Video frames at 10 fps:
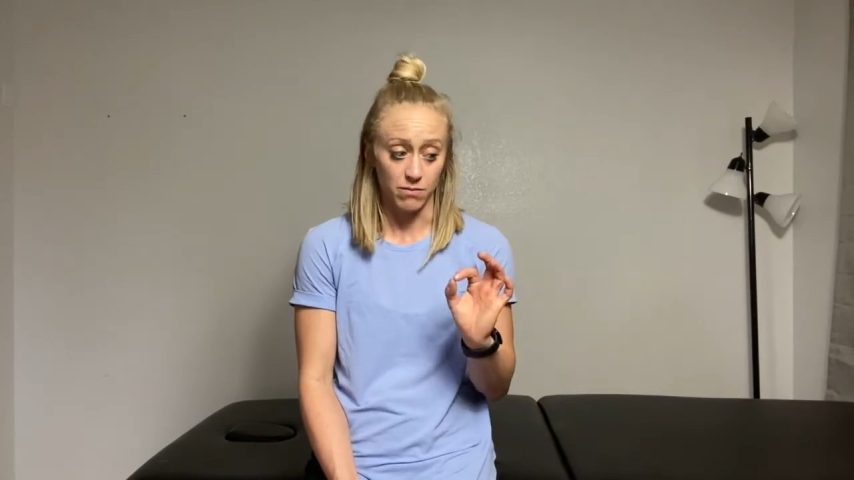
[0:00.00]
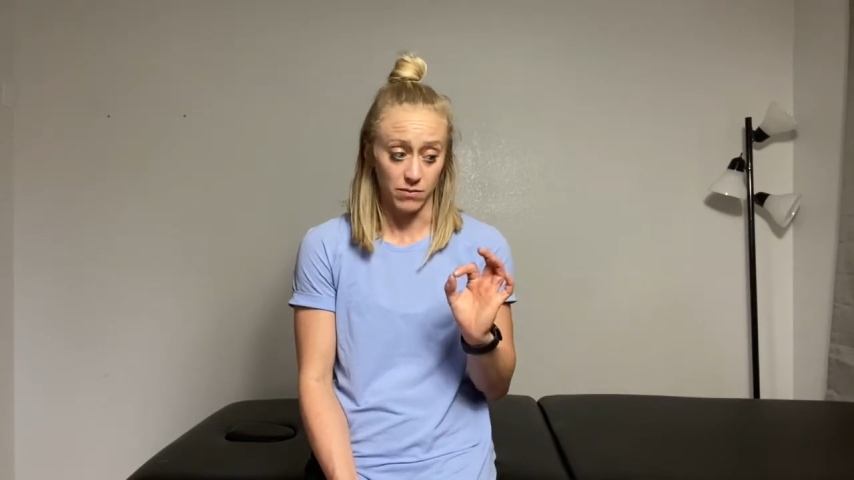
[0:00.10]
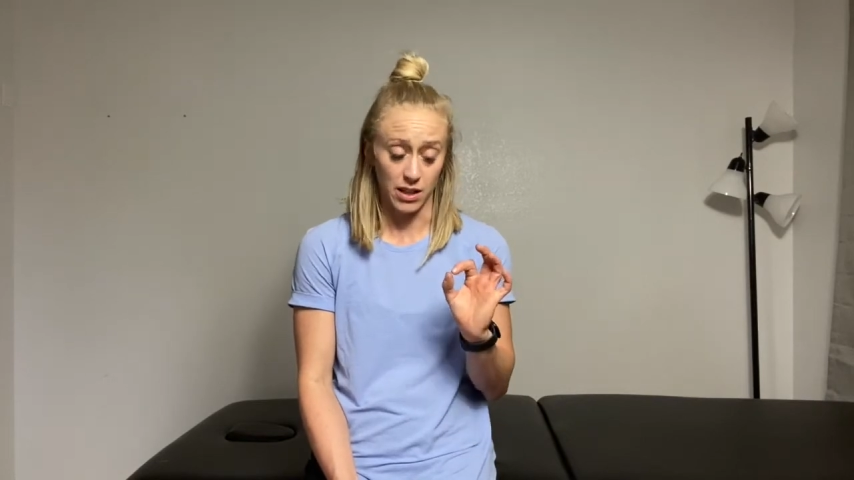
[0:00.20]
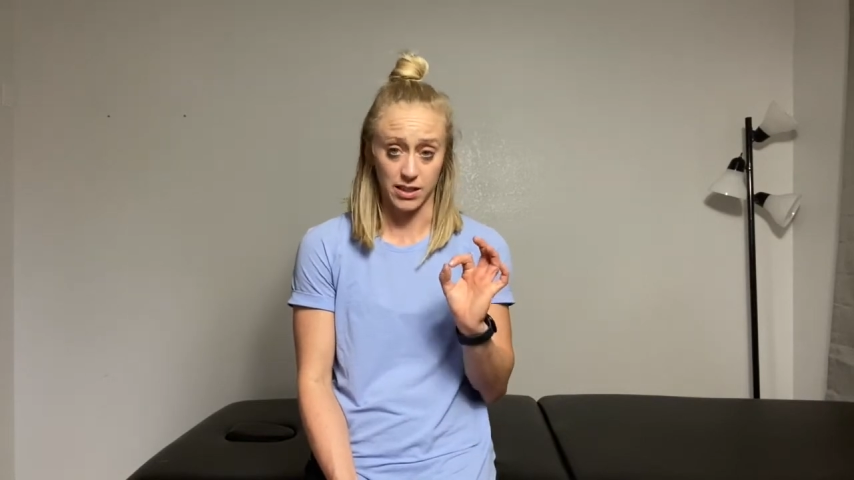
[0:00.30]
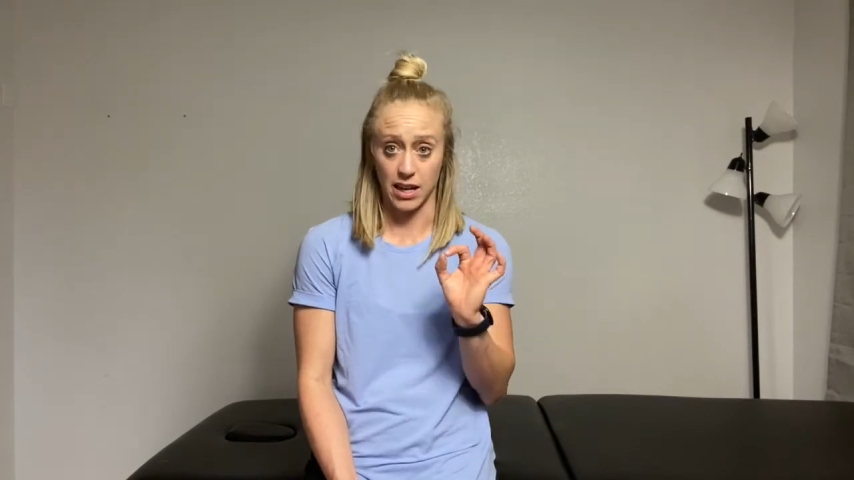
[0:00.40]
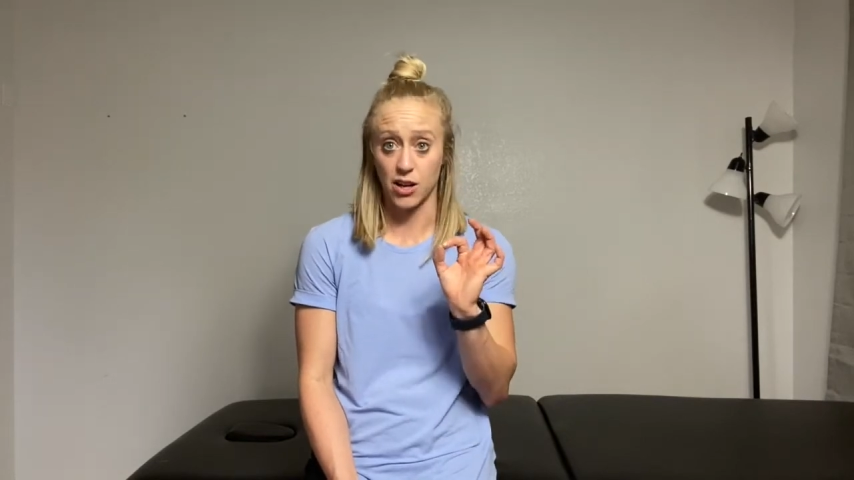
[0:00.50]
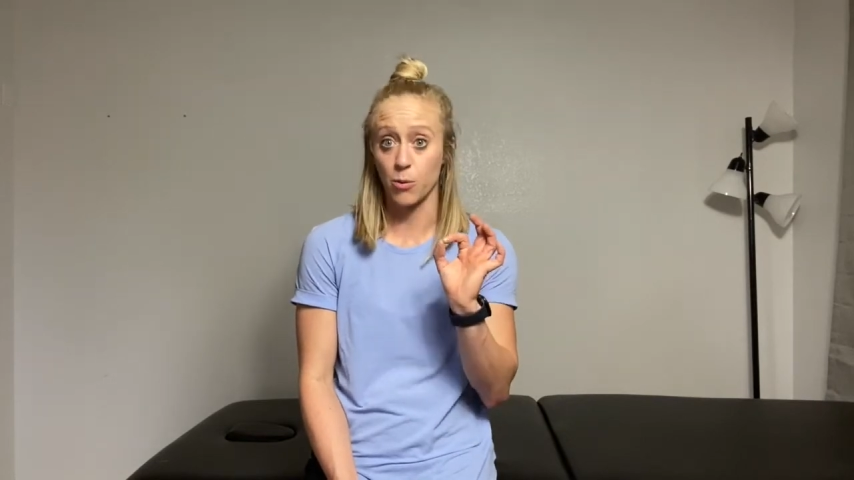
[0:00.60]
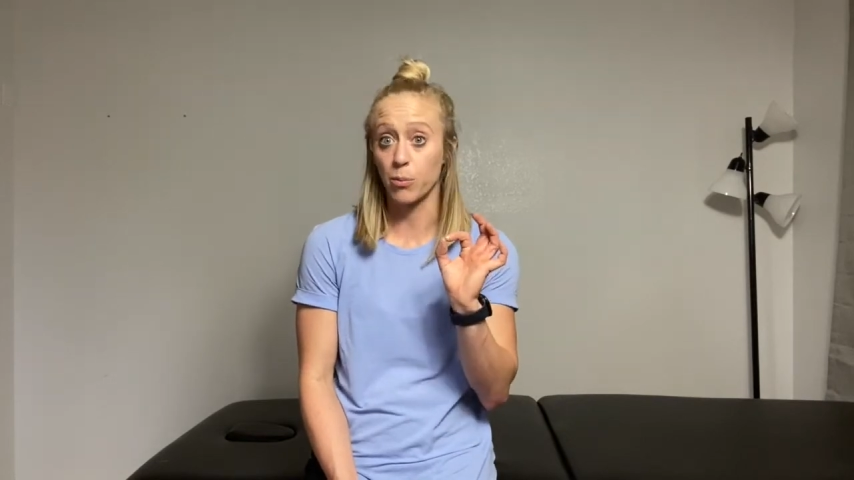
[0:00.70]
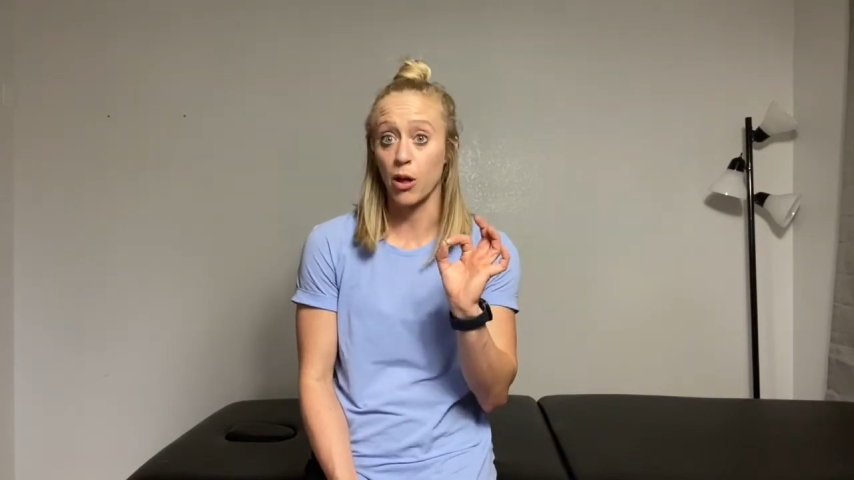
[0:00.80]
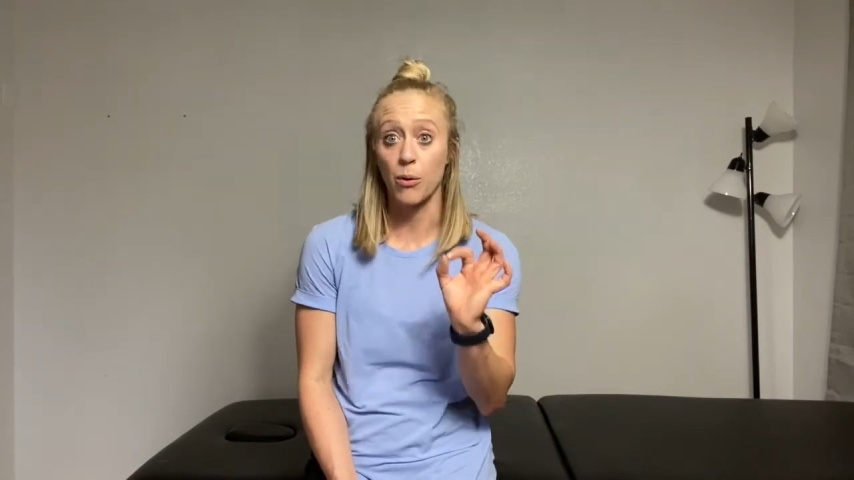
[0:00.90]
it's like you're
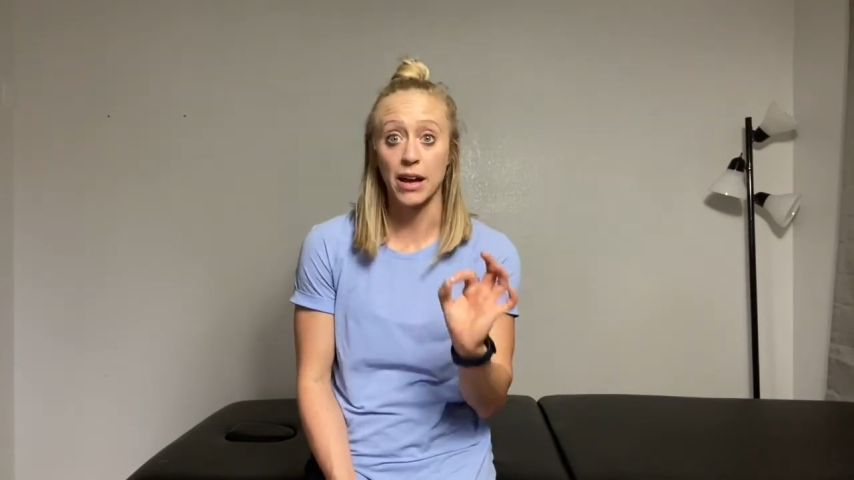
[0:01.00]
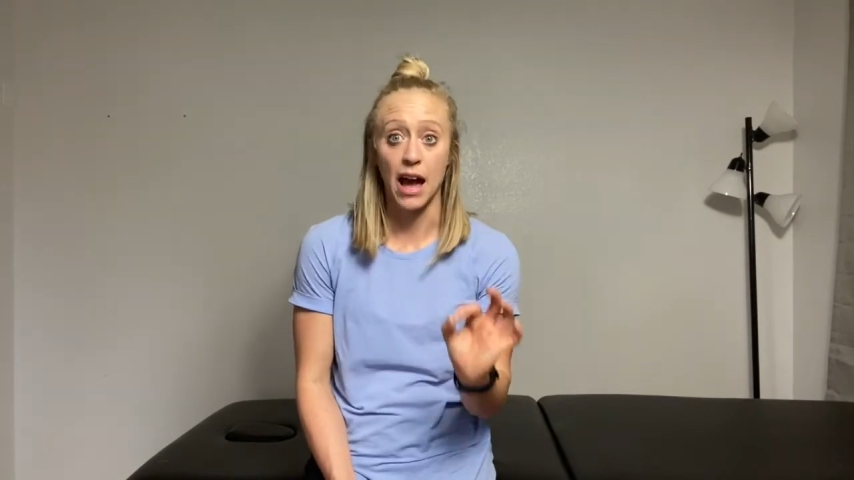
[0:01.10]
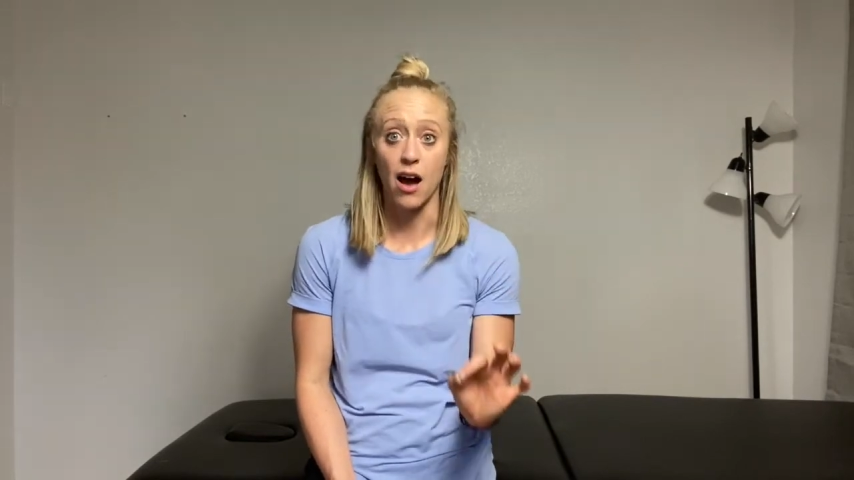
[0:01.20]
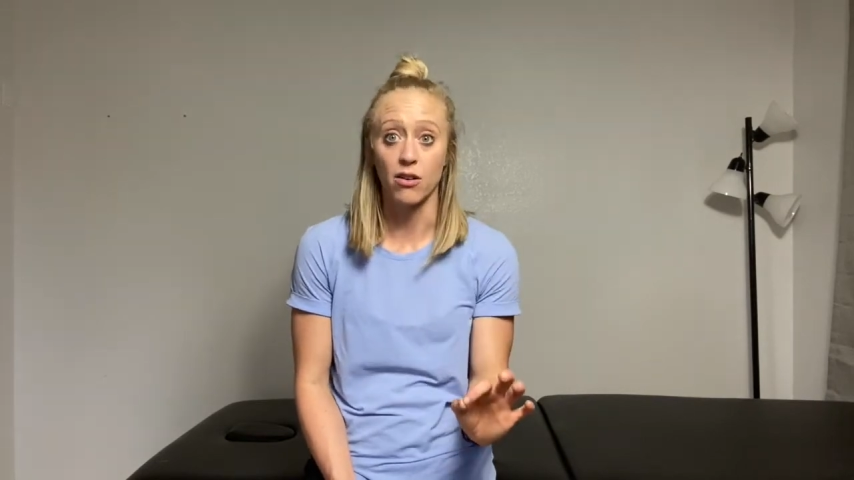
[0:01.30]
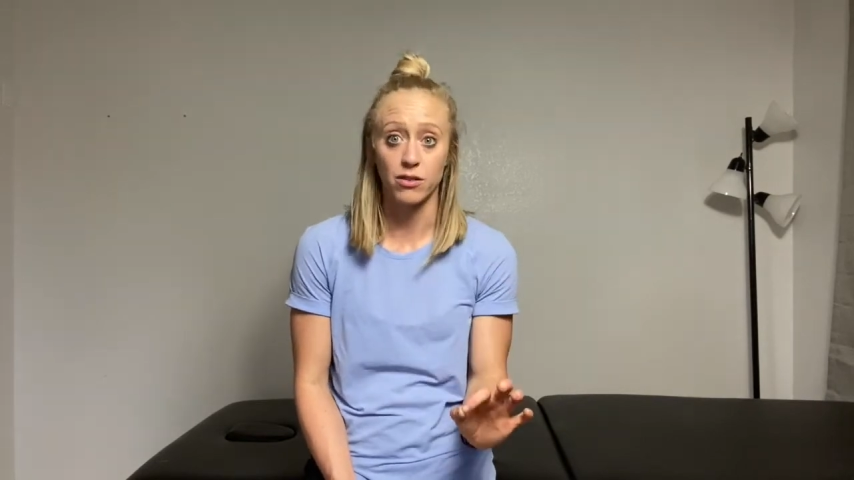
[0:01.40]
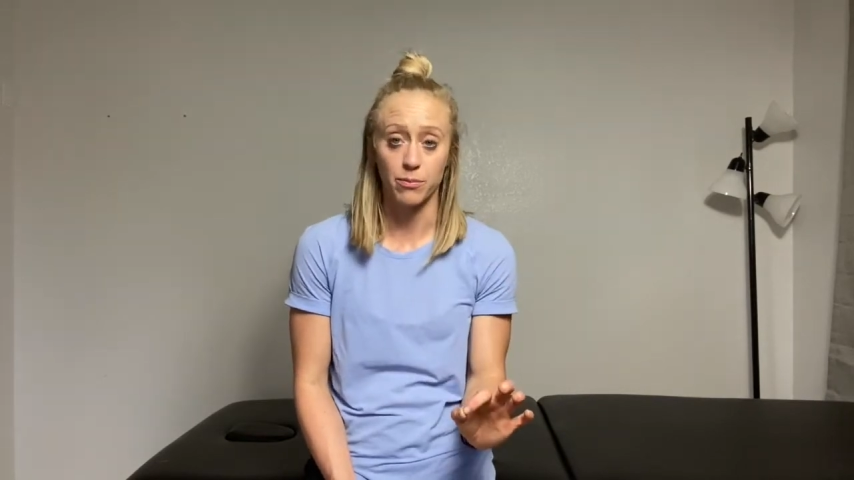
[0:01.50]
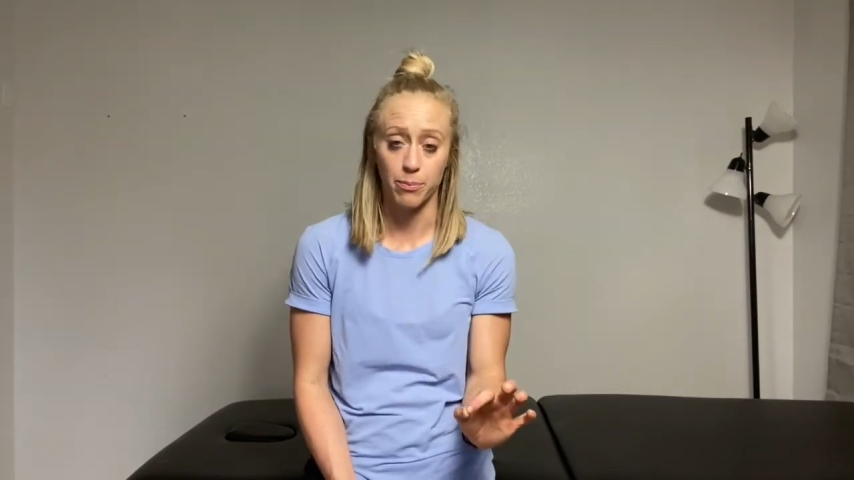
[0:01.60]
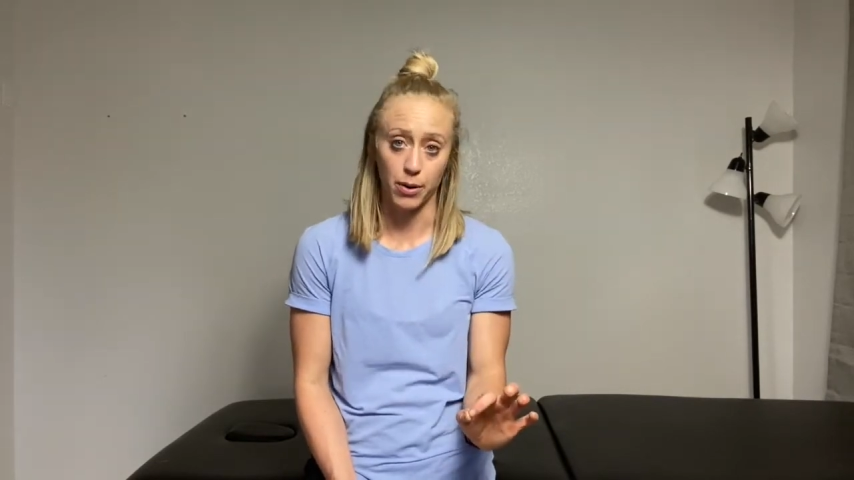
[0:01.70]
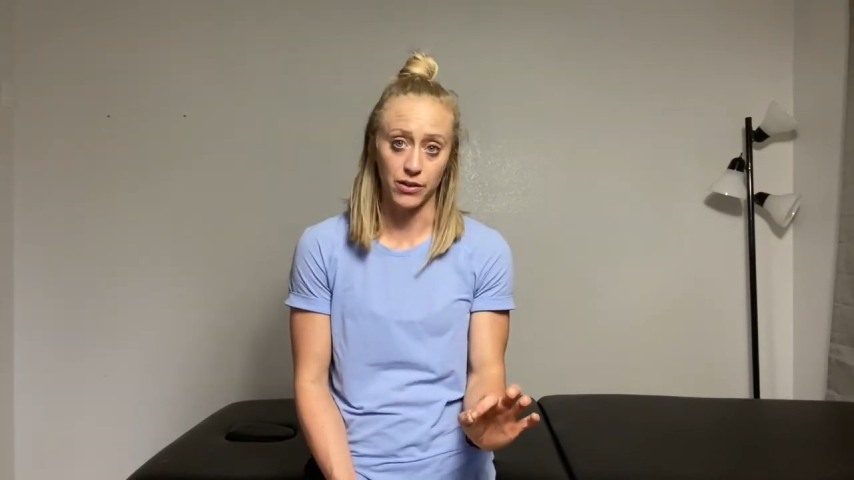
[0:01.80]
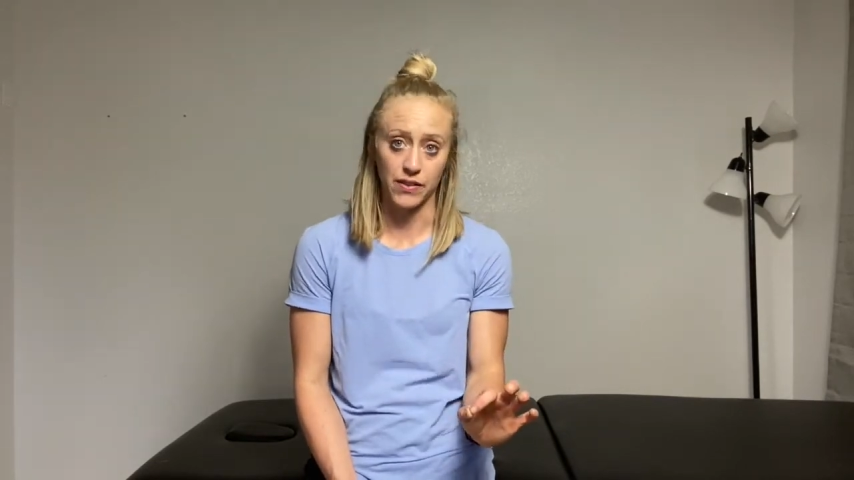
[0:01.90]
blowing out
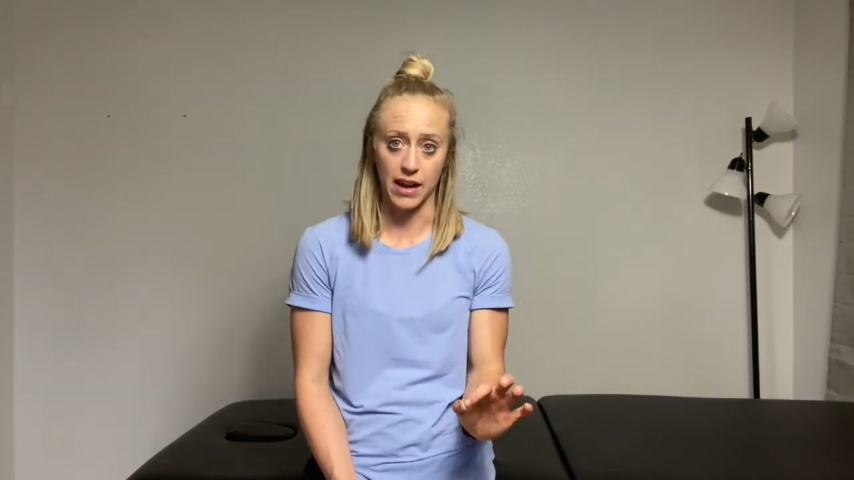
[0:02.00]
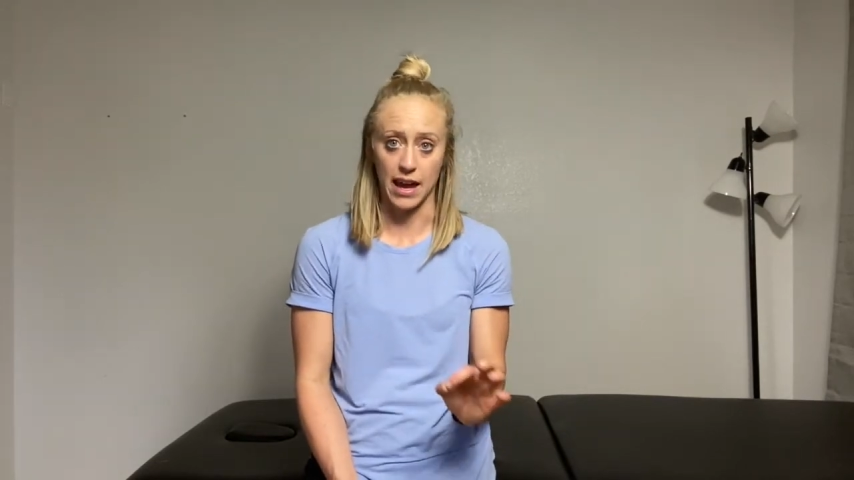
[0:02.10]
birthday